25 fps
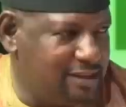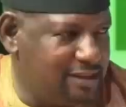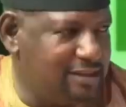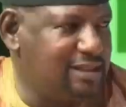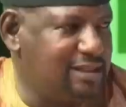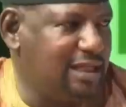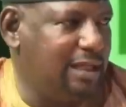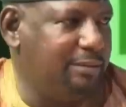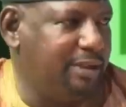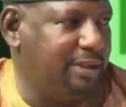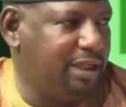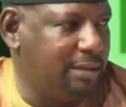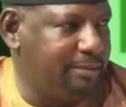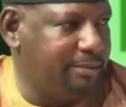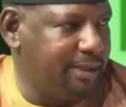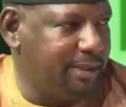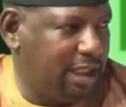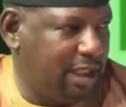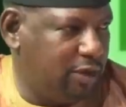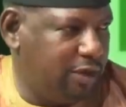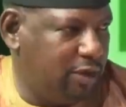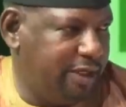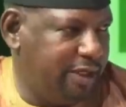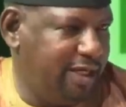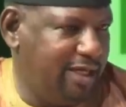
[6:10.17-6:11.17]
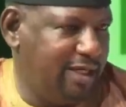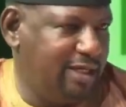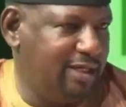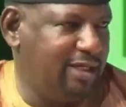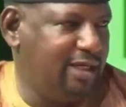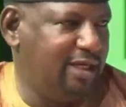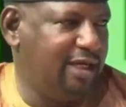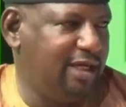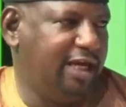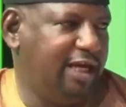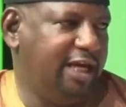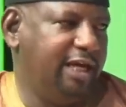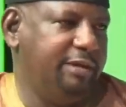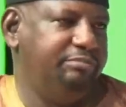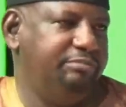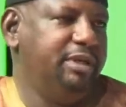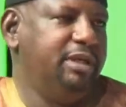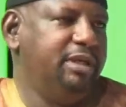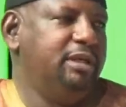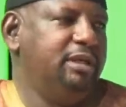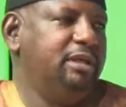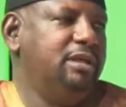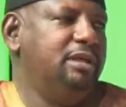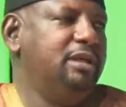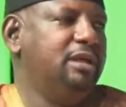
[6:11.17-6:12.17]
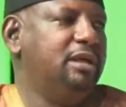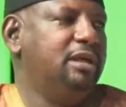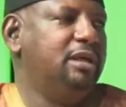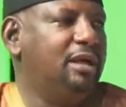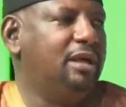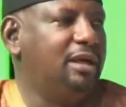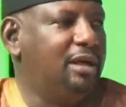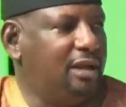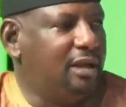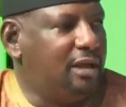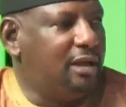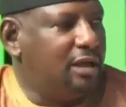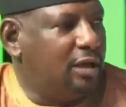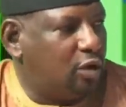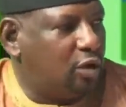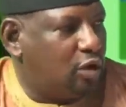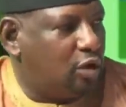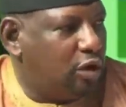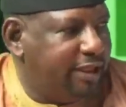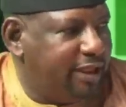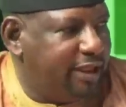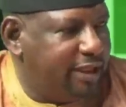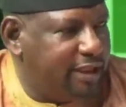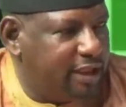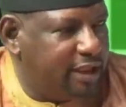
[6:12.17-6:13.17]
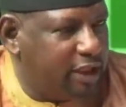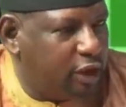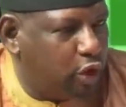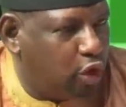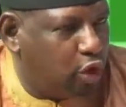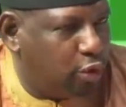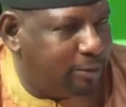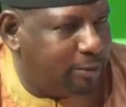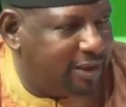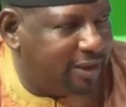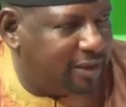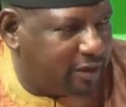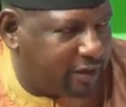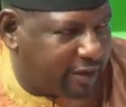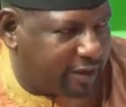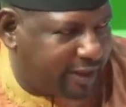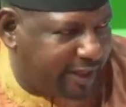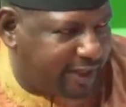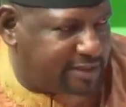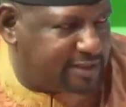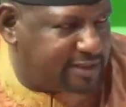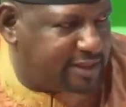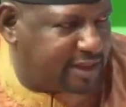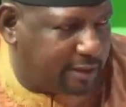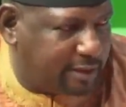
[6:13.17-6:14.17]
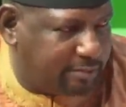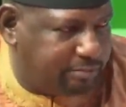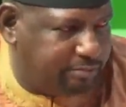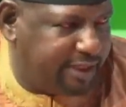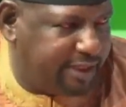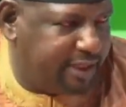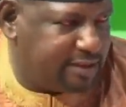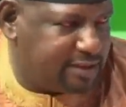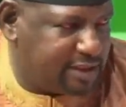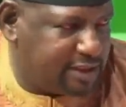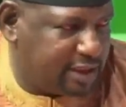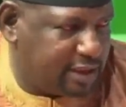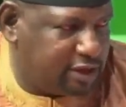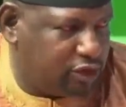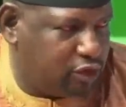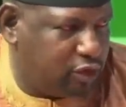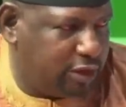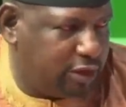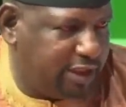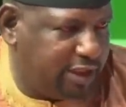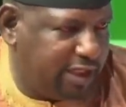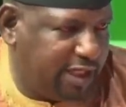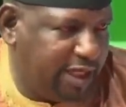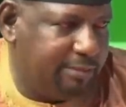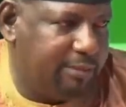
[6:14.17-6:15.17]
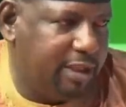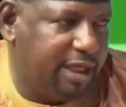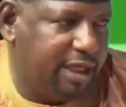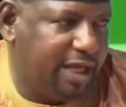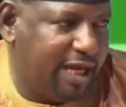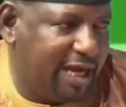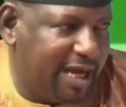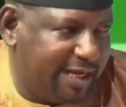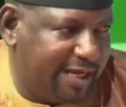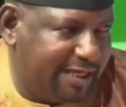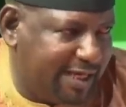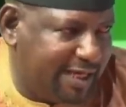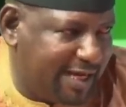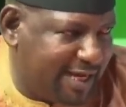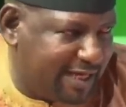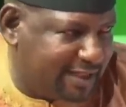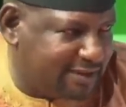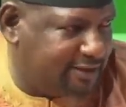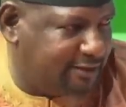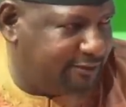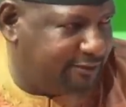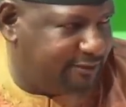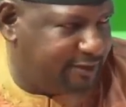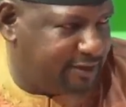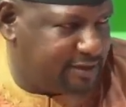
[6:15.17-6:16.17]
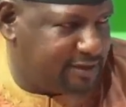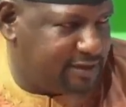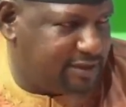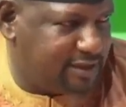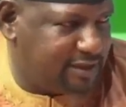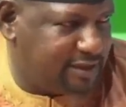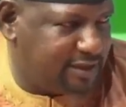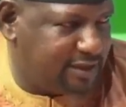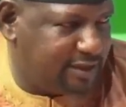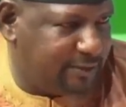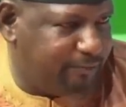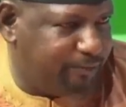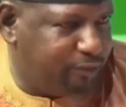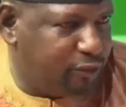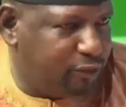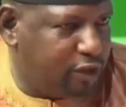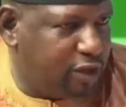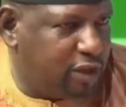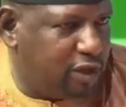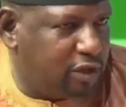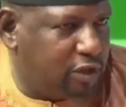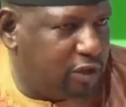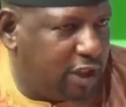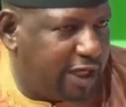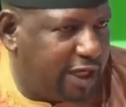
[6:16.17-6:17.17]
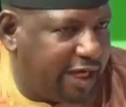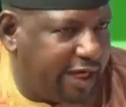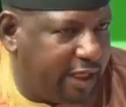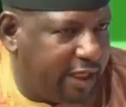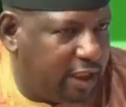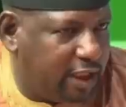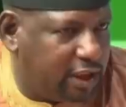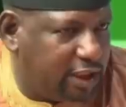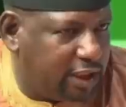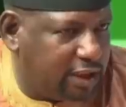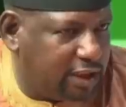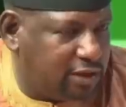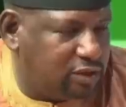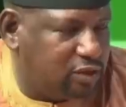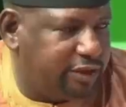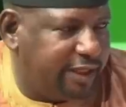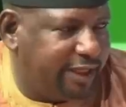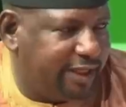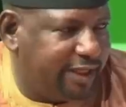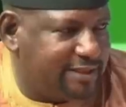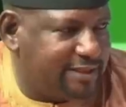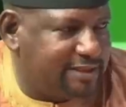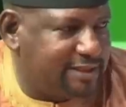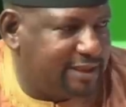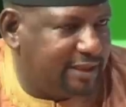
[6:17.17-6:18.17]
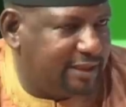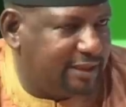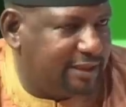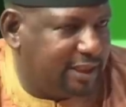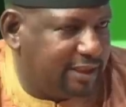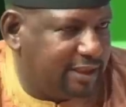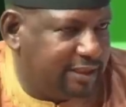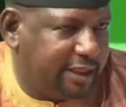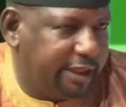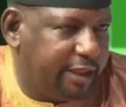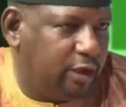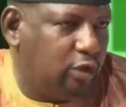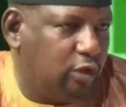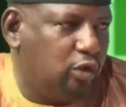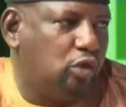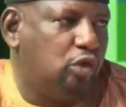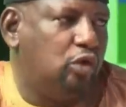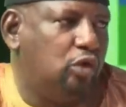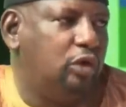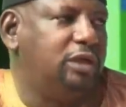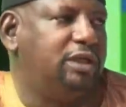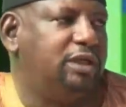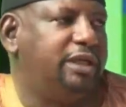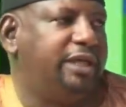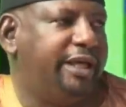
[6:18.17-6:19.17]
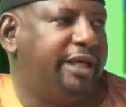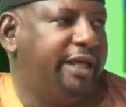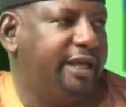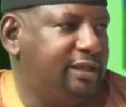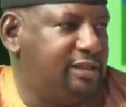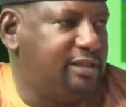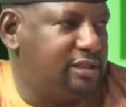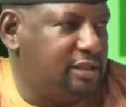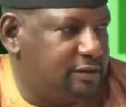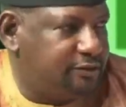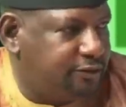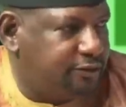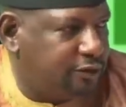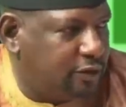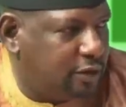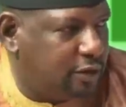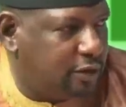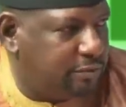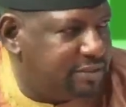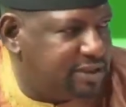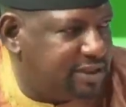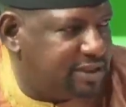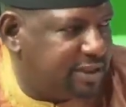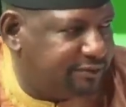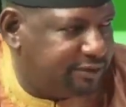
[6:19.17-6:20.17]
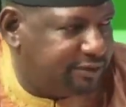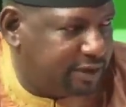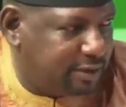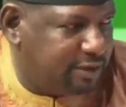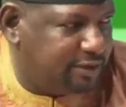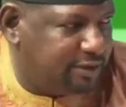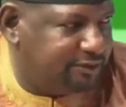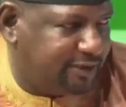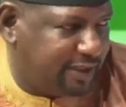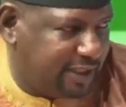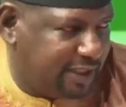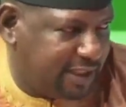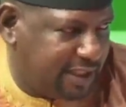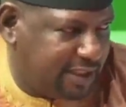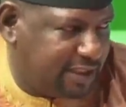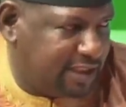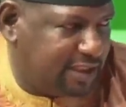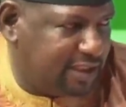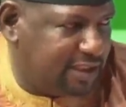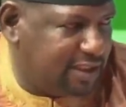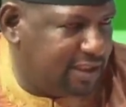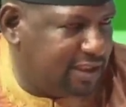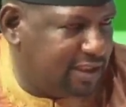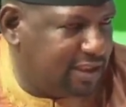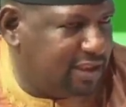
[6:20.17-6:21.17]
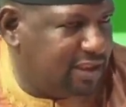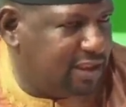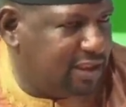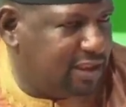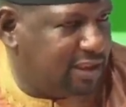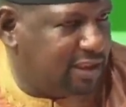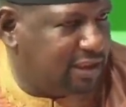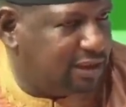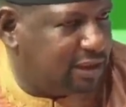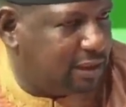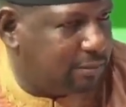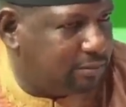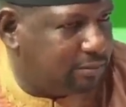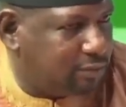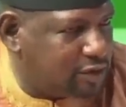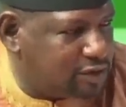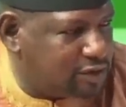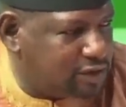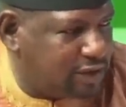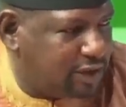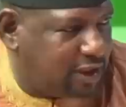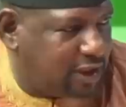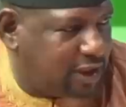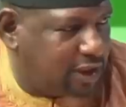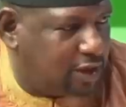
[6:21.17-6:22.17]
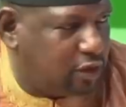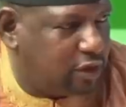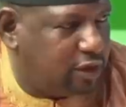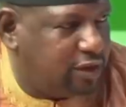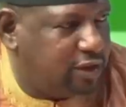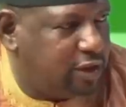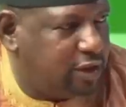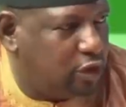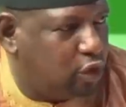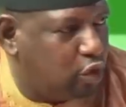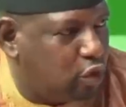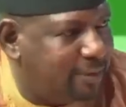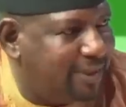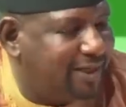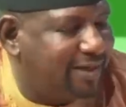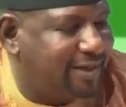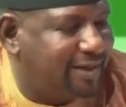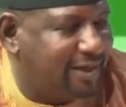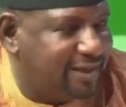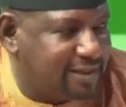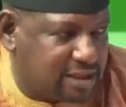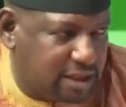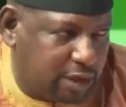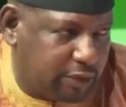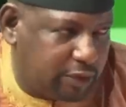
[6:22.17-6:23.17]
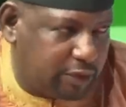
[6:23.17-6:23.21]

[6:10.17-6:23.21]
since I became a lawyer, I've been running human rights campaigns, actually. I'm an activist. I got to the extent that I hold cases for Mr. Femi Falana, the most decorated human rights